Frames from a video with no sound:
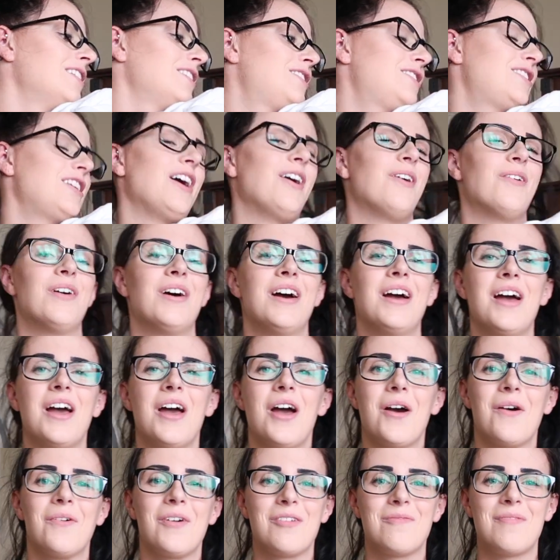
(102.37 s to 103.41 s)
So
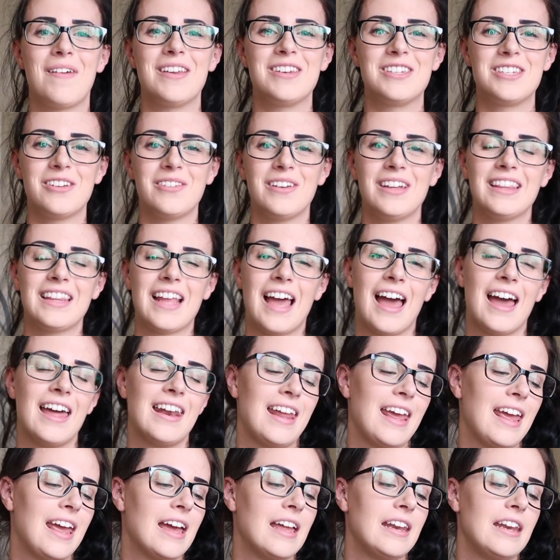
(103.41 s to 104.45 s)
we've been doing
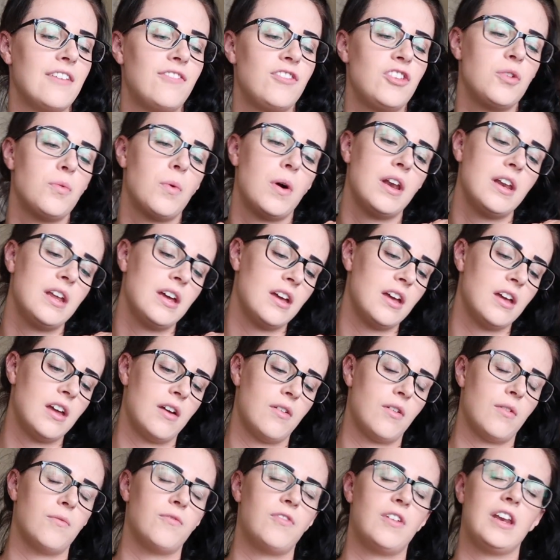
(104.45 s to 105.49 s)
that, and if you want a
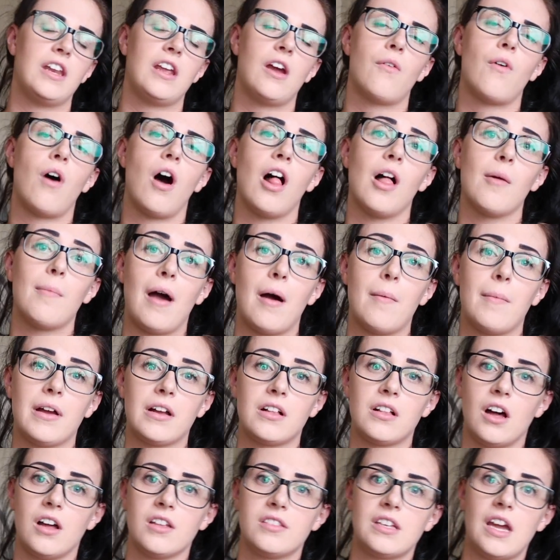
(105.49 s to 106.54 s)
video all about my
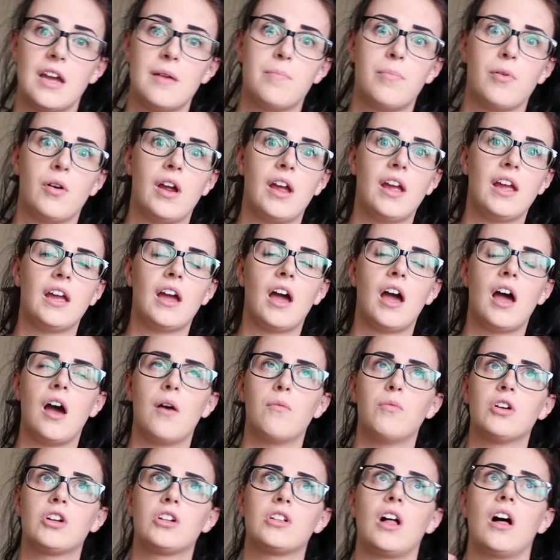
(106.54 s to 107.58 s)
cloth diapering,
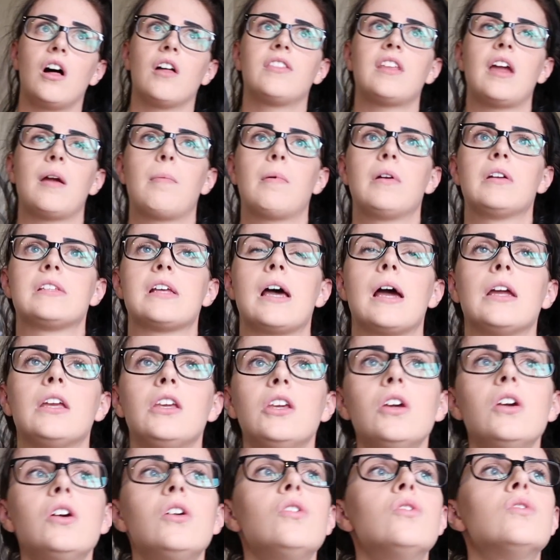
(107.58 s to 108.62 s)
what cloth diapers I
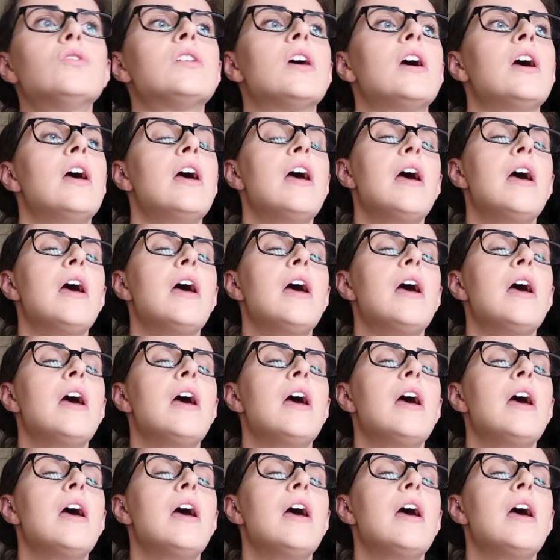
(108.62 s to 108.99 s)
use,